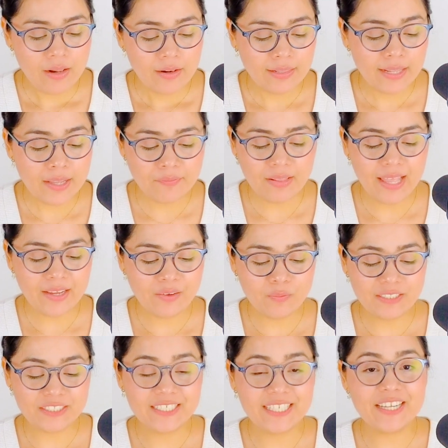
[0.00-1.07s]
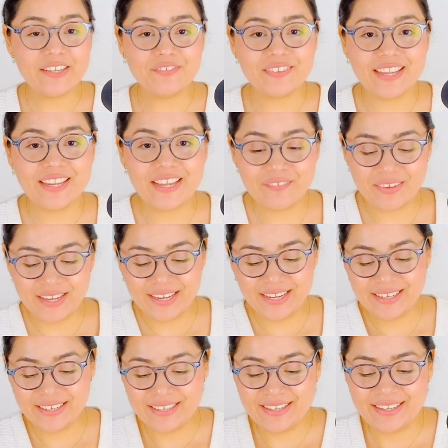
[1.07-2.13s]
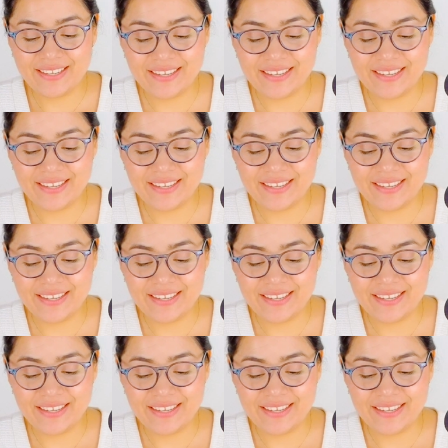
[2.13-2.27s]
Love language, gift giving.